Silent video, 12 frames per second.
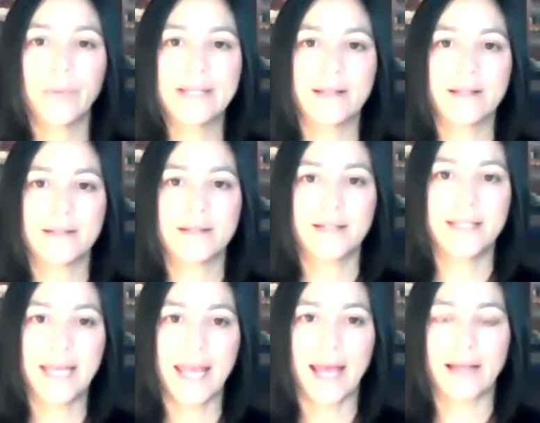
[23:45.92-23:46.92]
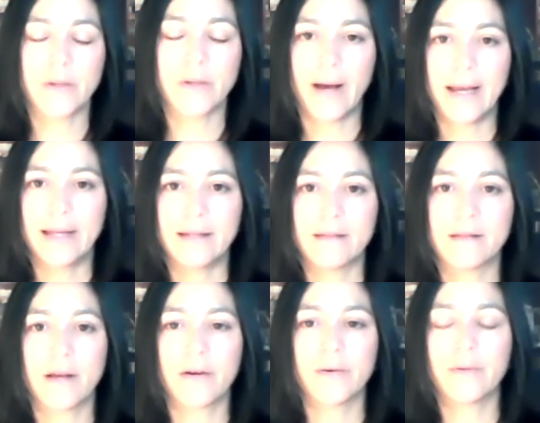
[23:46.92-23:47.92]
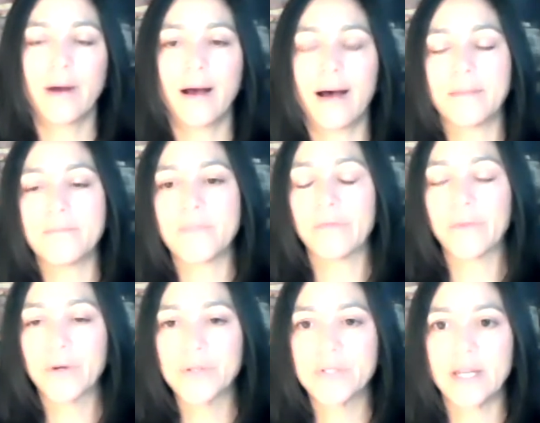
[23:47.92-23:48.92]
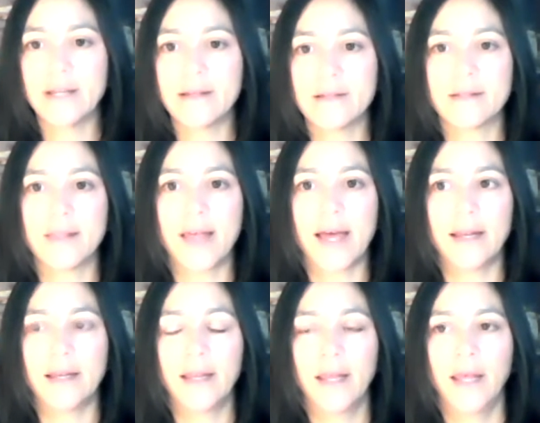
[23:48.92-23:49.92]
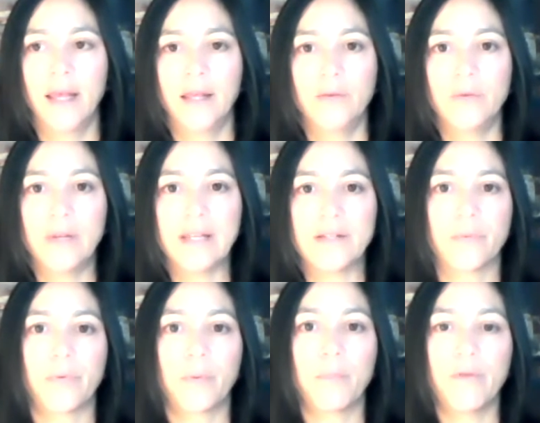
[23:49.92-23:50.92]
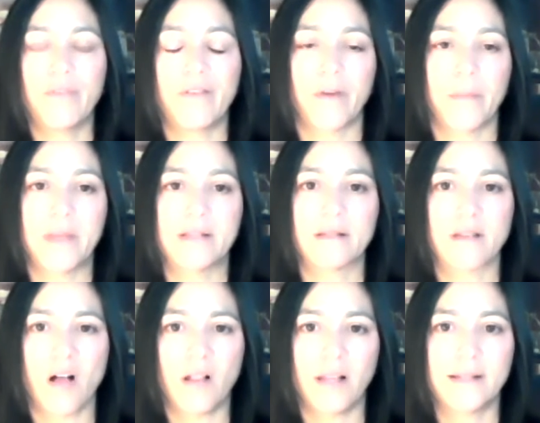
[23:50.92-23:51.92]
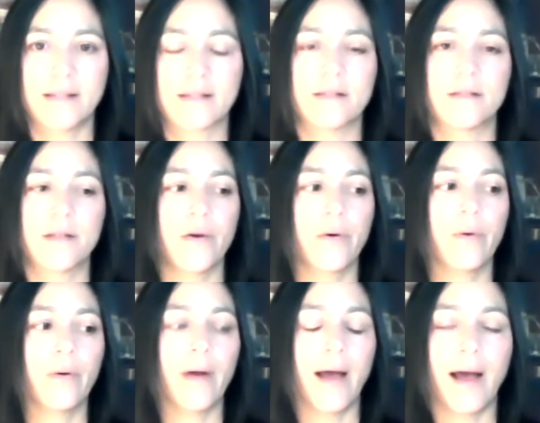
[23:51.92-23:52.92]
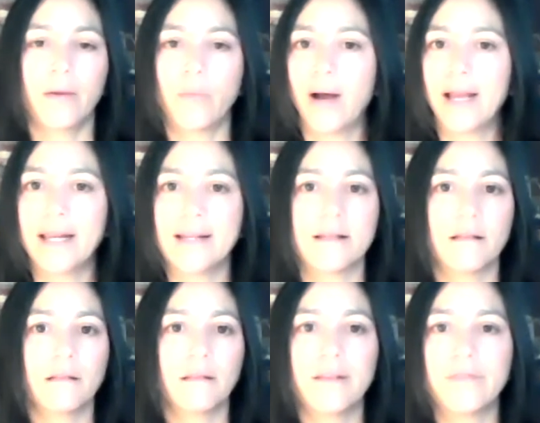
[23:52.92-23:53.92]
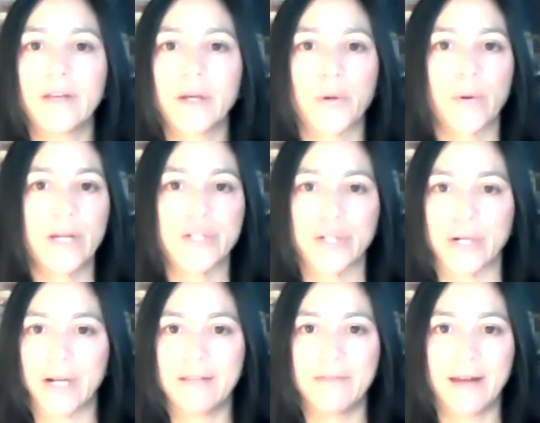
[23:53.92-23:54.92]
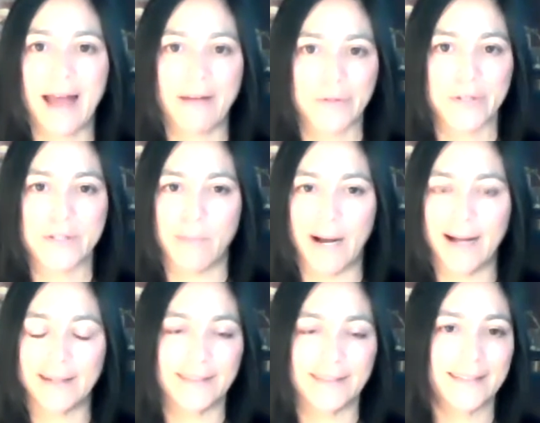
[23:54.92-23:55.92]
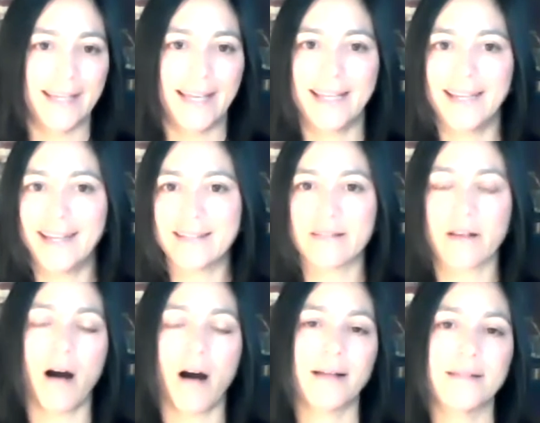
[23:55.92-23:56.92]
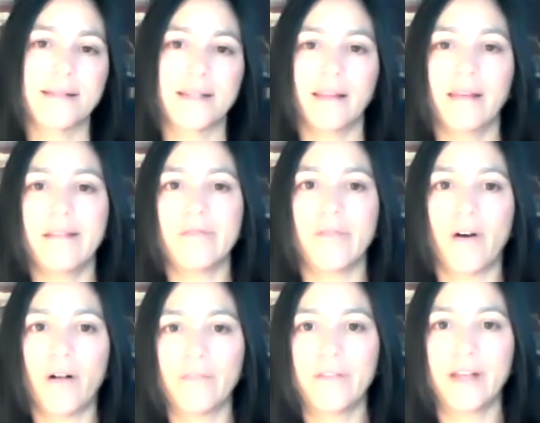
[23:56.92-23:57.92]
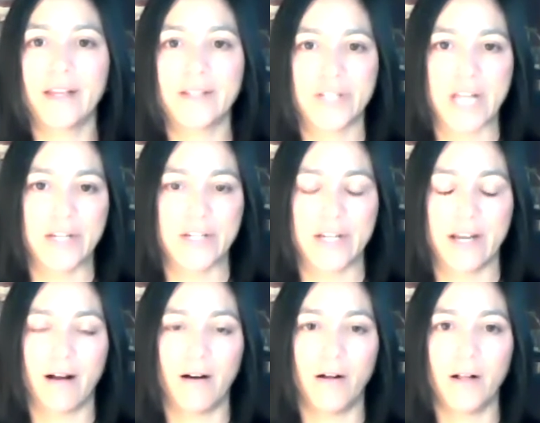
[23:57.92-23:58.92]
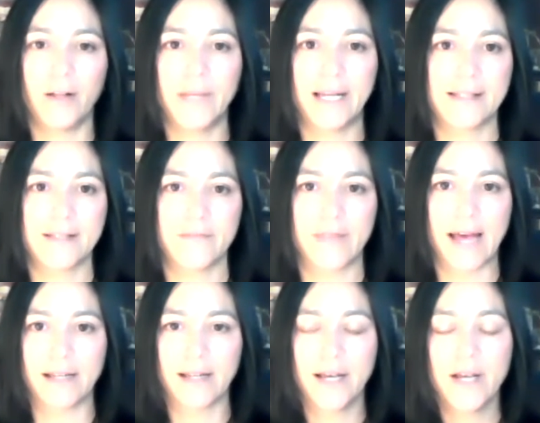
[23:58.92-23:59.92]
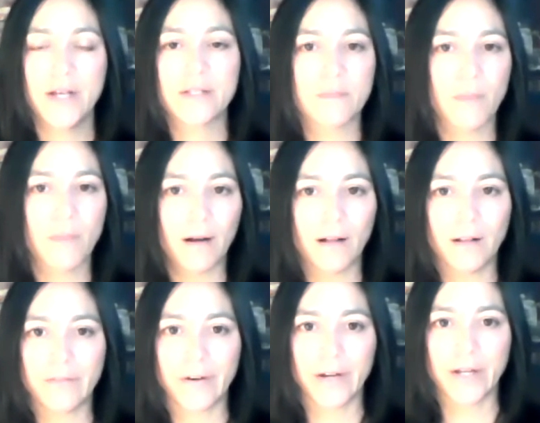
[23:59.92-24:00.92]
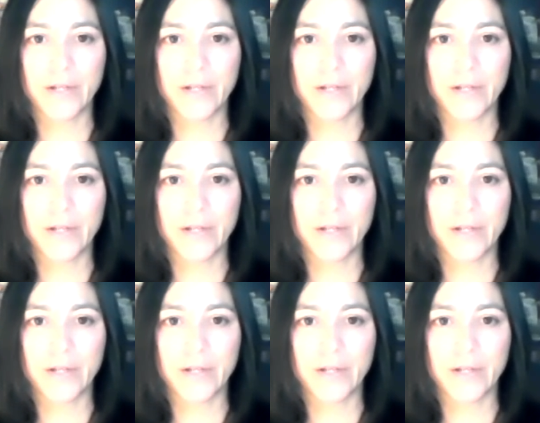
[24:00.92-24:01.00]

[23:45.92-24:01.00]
reasons to decant a wine. So the first is that you need to remove it from its solids. So wine is a living creature, even after it's bottled. It is constantly evolving and changing, all because of that small, very